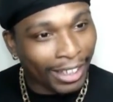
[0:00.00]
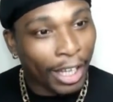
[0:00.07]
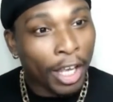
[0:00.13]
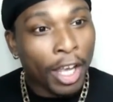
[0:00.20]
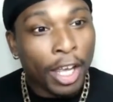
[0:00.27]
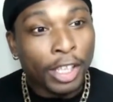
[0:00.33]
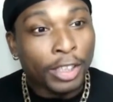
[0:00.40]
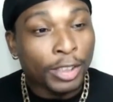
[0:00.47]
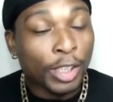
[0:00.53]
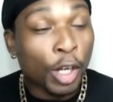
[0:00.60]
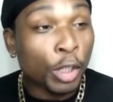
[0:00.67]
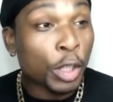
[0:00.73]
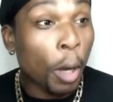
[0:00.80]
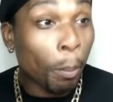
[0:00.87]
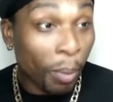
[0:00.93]
But other
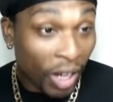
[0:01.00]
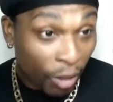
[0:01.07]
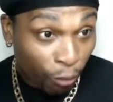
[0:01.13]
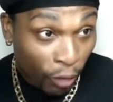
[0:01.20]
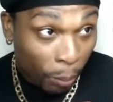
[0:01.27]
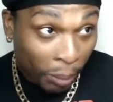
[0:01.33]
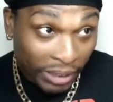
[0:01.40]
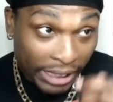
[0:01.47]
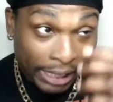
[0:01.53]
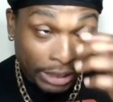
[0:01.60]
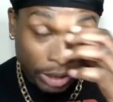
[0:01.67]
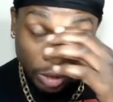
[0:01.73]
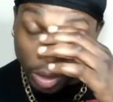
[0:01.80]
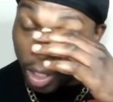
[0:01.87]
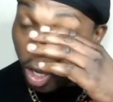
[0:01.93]
black women do need
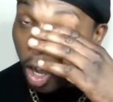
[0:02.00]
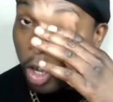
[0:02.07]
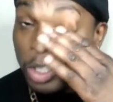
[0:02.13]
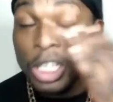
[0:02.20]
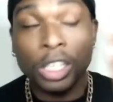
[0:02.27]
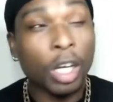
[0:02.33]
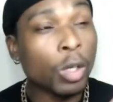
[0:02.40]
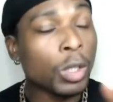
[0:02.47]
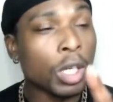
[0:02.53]
protection.